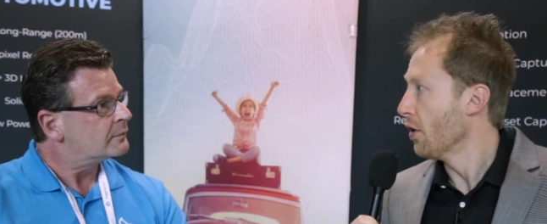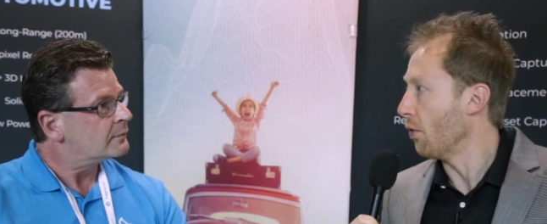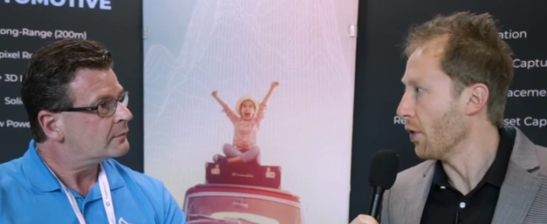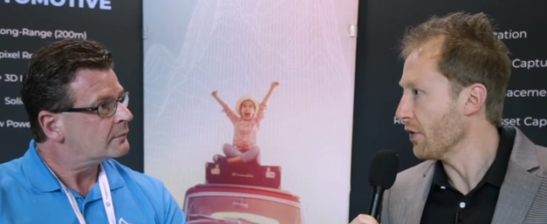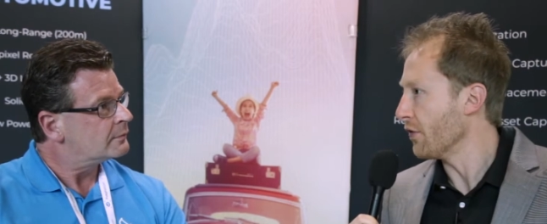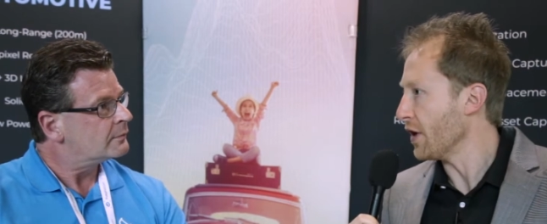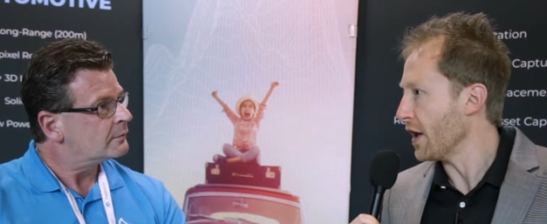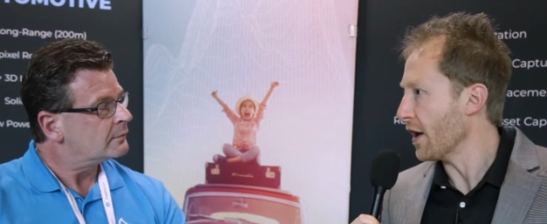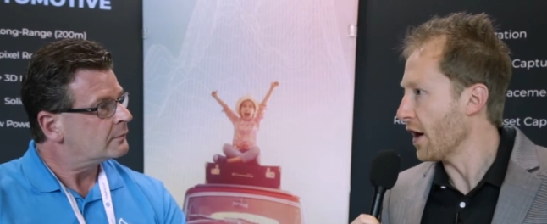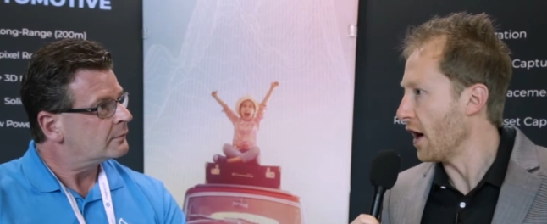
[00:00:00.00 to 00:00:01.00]
Speaker 1: one of
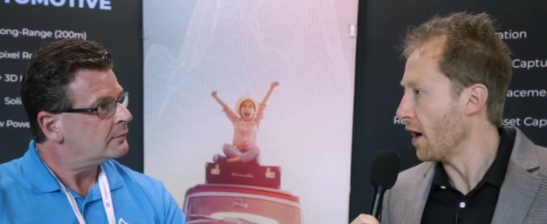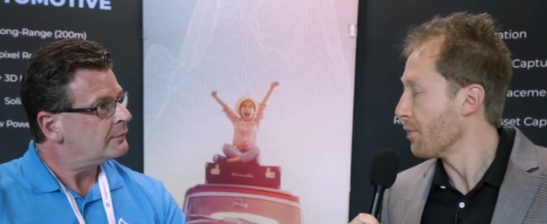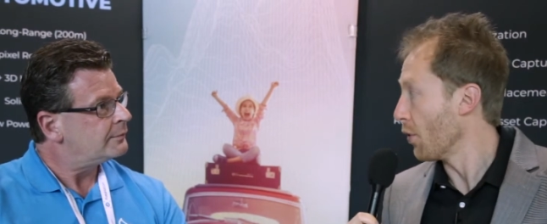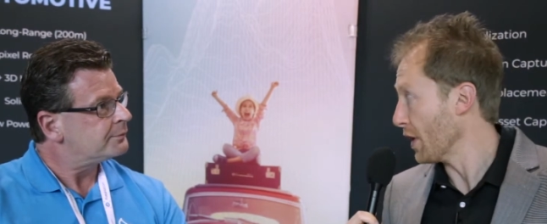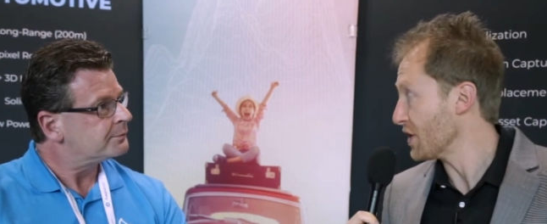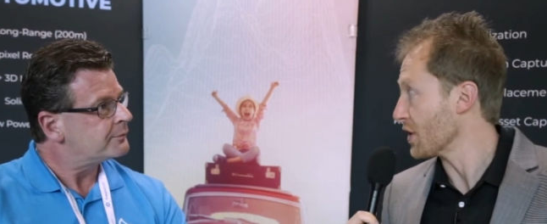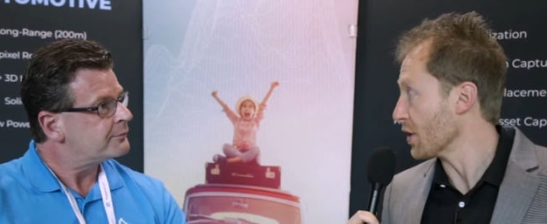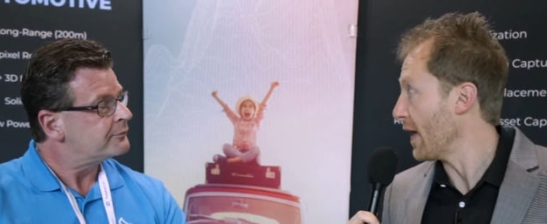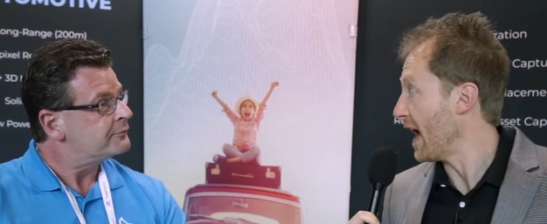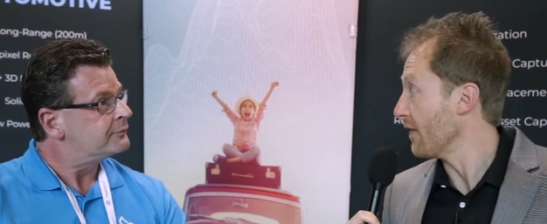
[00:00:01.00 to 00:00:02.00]
the points that
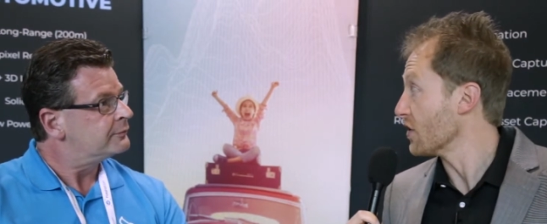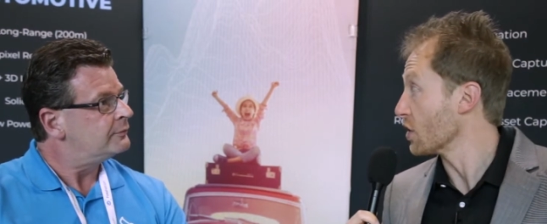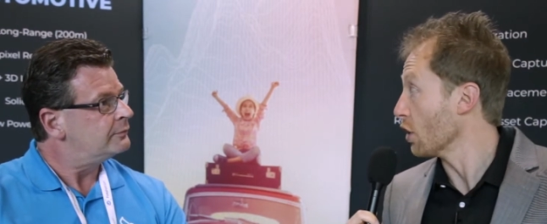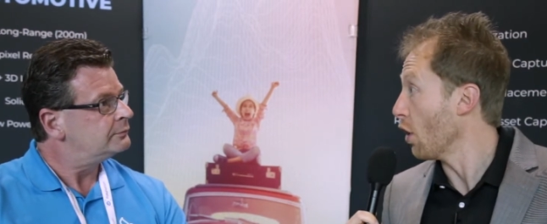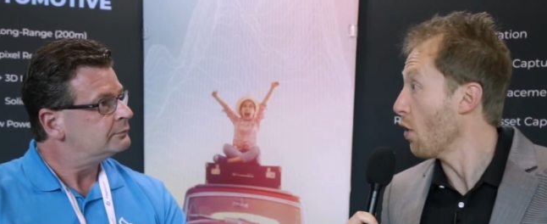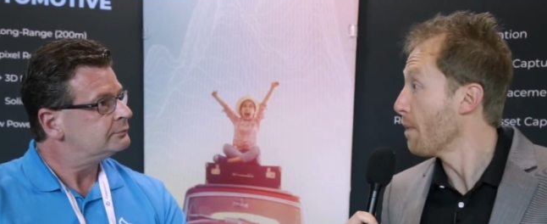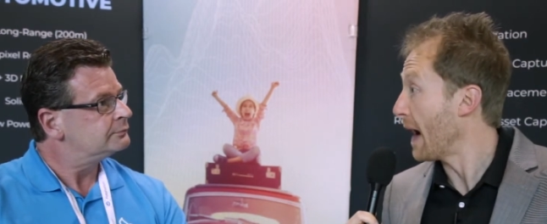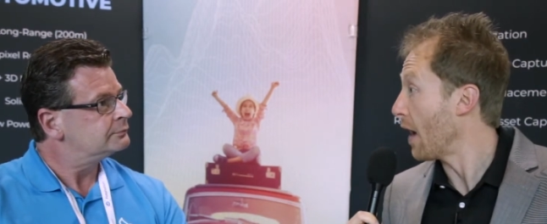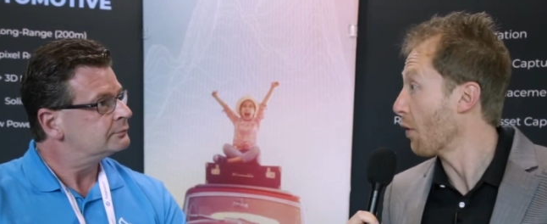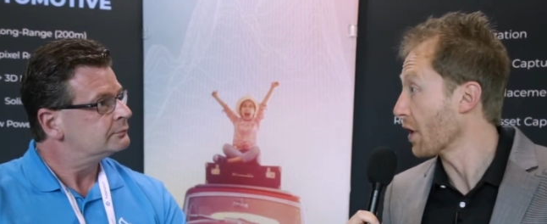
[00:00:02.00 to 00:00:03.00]
you have is low
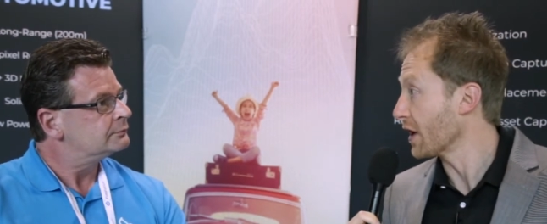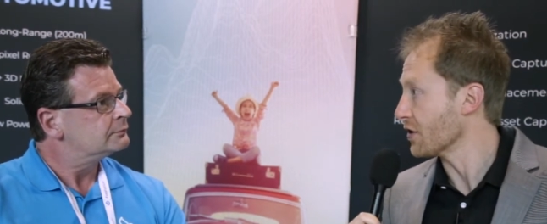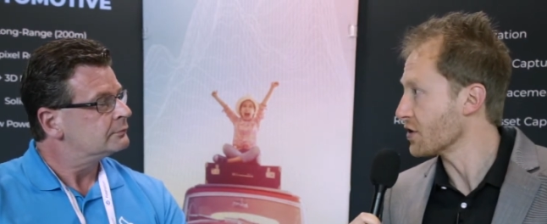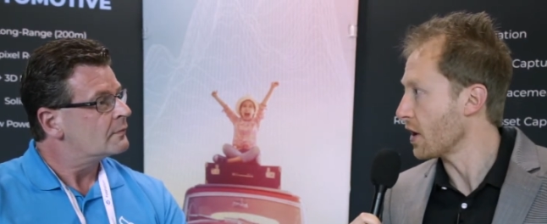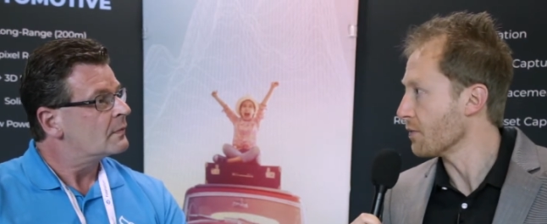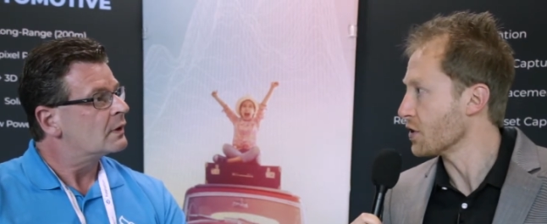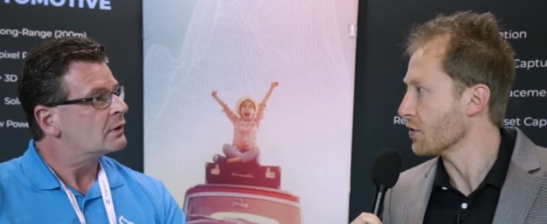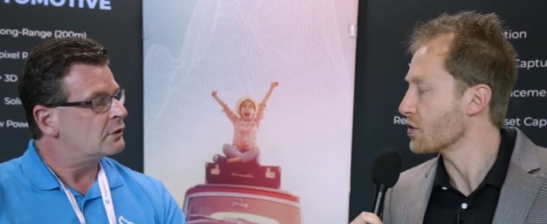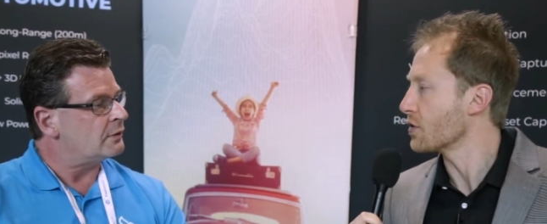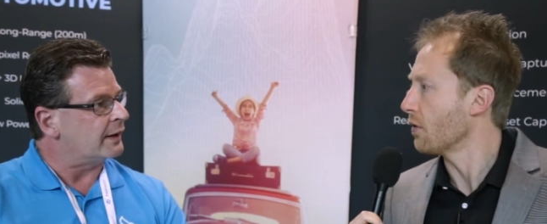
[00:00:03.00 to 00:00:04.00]
power
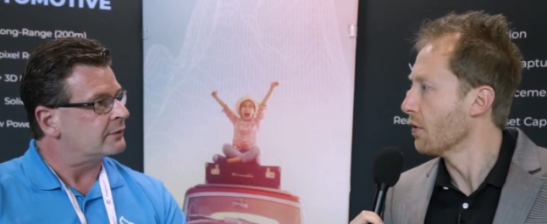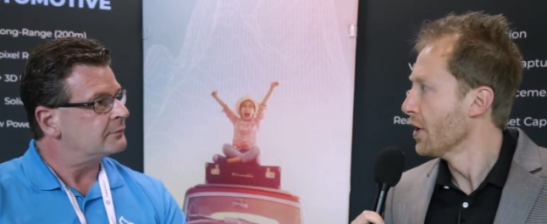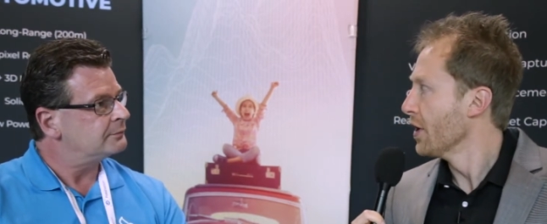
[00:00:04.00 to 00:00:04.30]
consumption. So